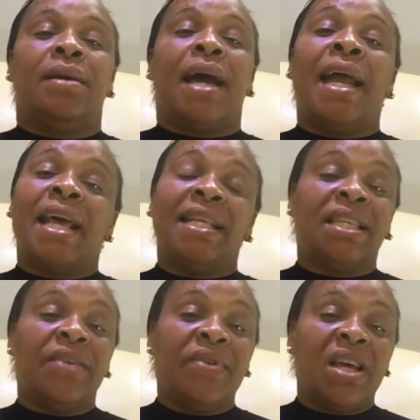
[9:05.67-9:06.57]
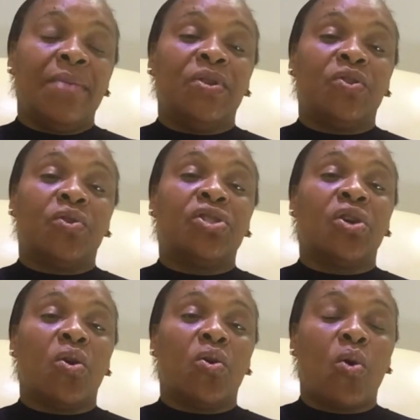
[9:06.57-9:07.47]
And he has given them
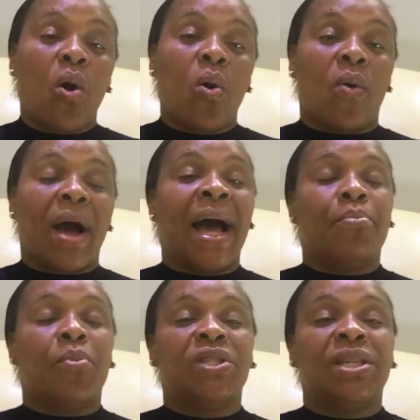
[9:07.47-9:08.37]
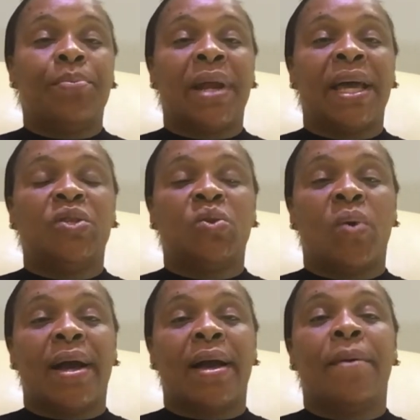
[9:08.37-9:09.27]
instruction, go and multiply to
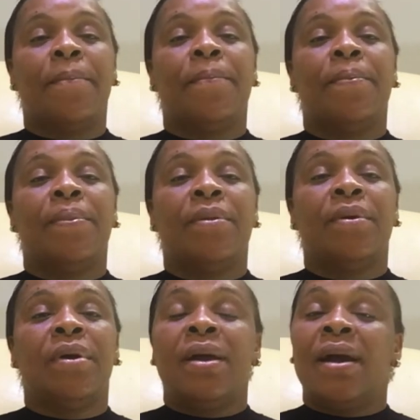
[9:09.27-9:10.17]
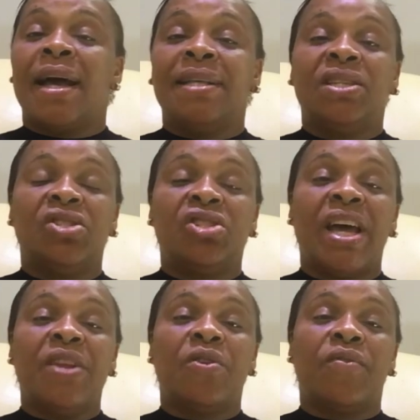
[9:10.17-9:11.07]
account. As a
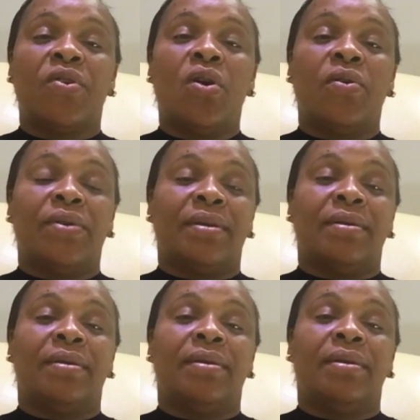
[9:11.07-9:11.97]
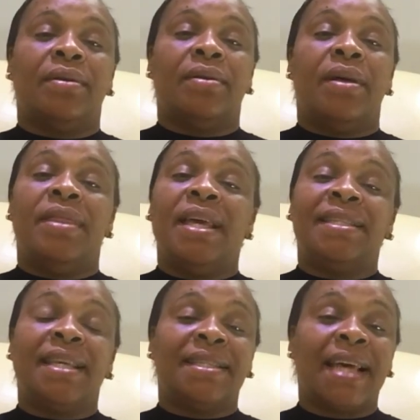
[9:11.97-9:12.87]
child of God, there
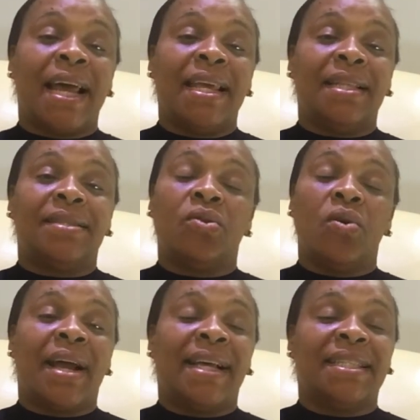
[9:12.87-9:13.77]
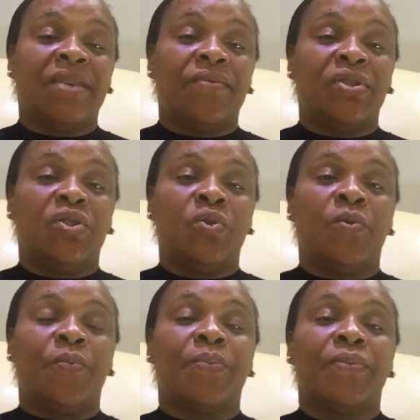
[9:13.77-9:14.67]
is a talent God has given to
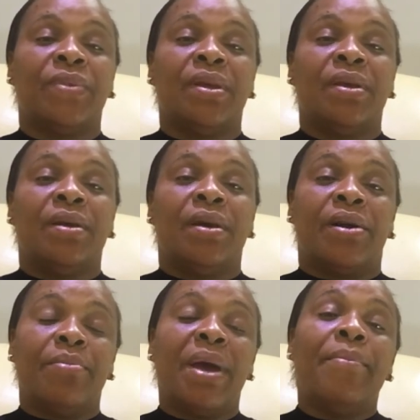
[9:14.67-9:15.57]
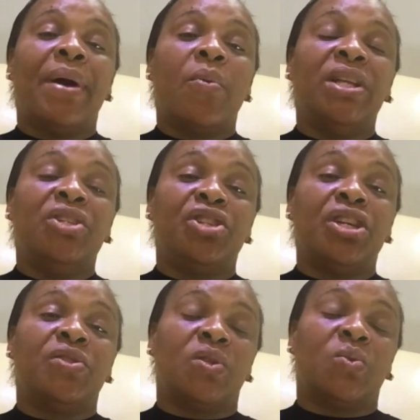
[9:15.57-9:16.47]
you. Remember when
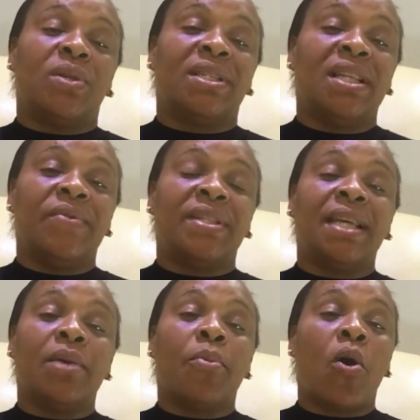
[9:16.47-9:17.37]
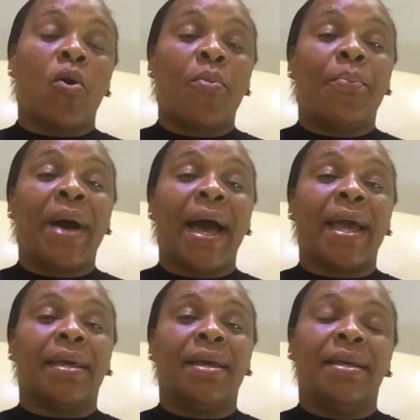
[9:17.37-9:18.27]
Jesus was living, saying, occupy
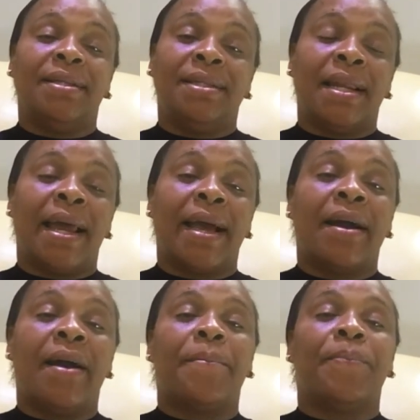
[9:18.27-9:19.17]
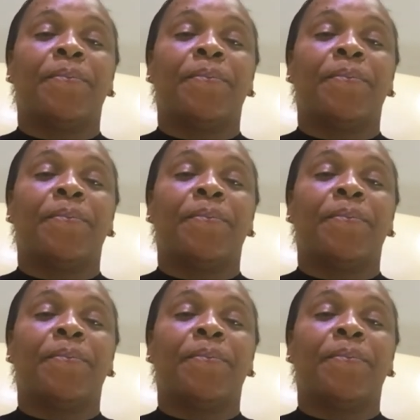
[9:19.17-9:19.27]
till I come.